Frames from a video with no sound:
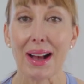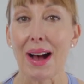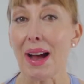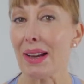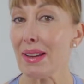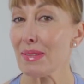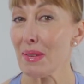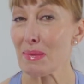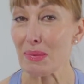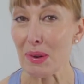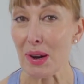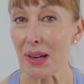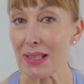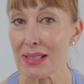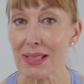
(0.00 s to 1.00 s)
I live in
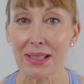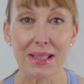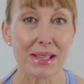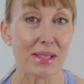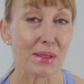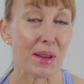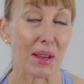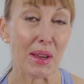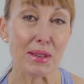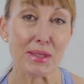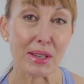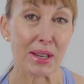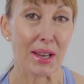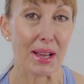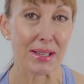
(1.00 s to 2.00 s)
Brighton, so I go to
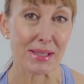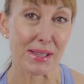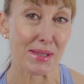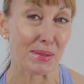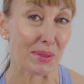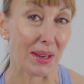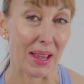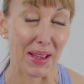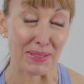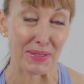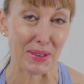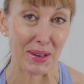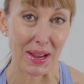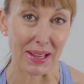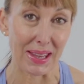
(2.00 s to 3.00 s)
classes
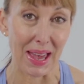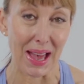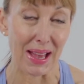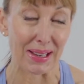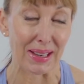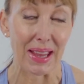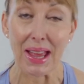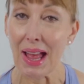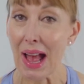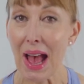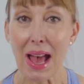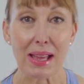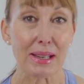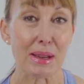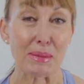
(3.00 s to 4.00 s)
whenever I can,
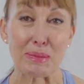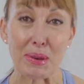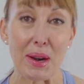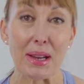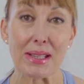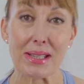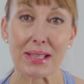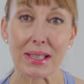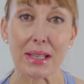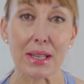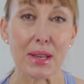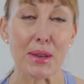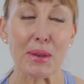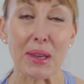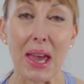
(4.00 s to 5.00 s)
and Brighton in
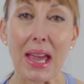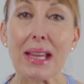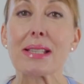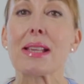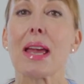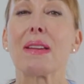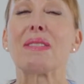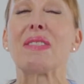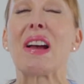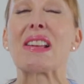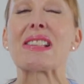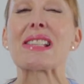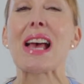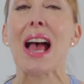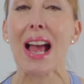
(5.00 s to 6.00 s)
the UK is a
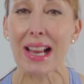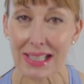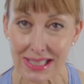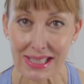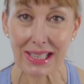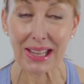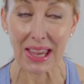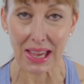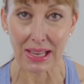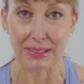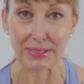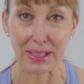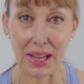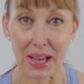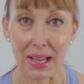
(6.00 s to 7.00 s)
fantastic
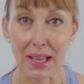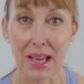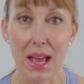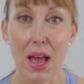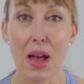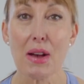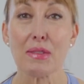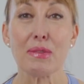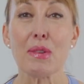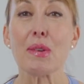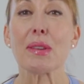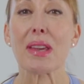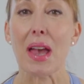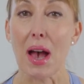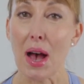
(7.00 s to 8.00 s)
area for
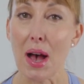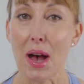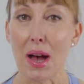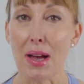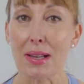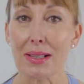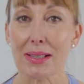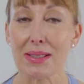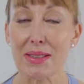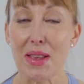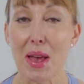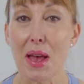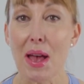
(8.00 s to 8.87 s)
the arts.